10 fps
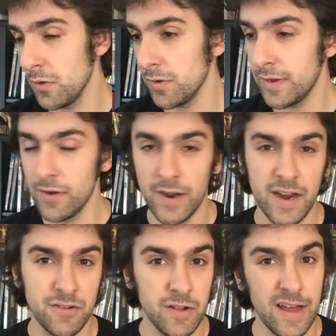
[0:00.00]
your
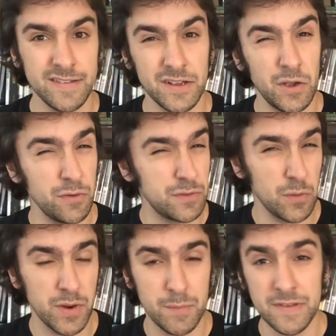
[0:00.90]
kind of classic ghost
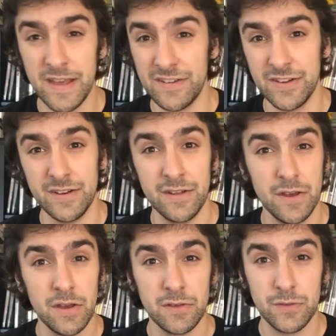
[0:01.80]
story, possession
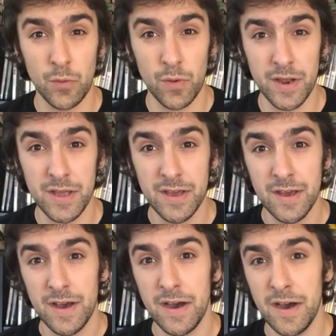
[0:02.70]
story,
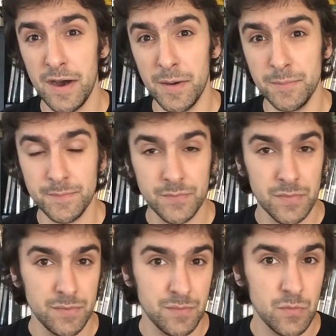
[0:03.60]

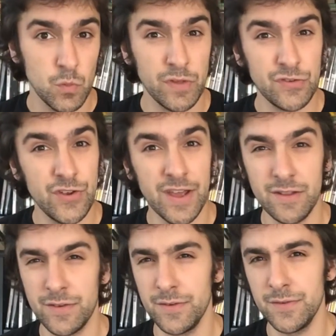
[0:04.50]
with
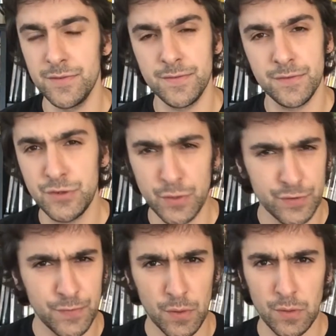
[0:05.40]
shades of
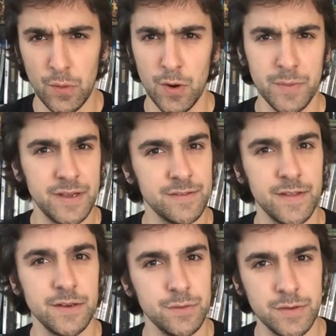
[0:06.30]
Jewish folklore,
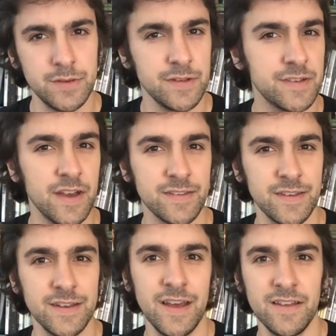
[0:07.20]
because they do
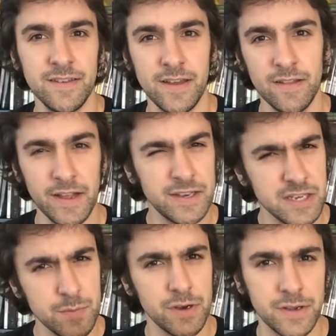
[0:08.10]
discuss it as a like
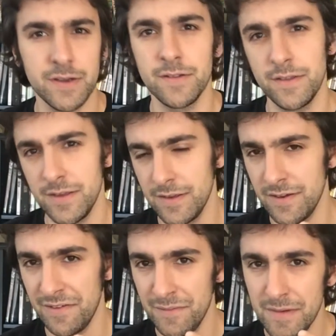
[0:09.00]
dybbuk,
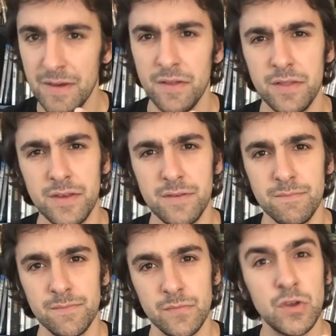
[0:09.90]
the
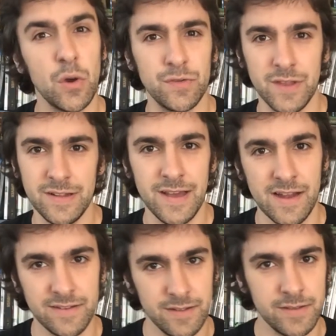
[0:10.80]
ghost that
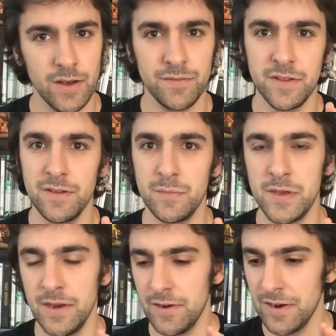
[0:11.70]
attaches itself to
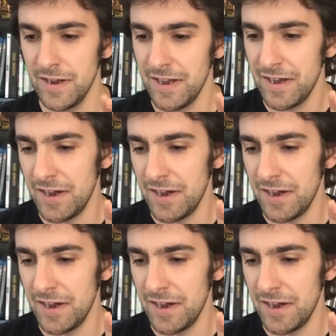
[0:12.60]
Peter,